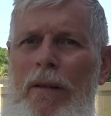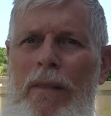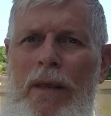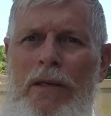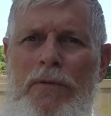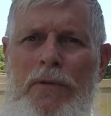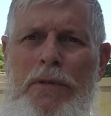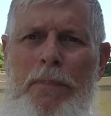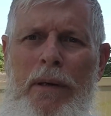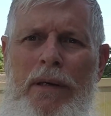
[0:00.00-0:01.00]
Thanks for
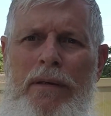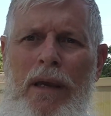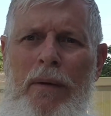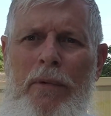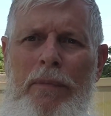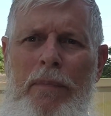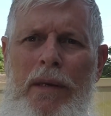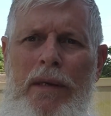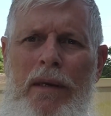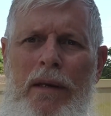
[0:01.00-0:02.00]
spending time with me
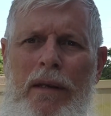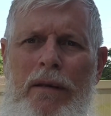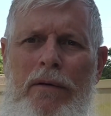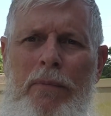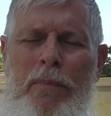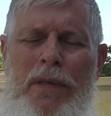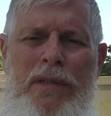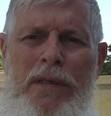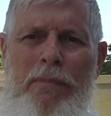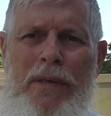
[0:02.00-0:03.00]
again on your
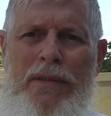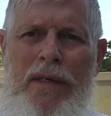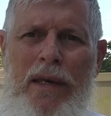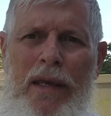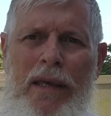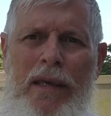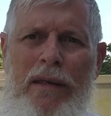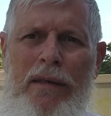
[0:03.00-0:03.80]
busy day.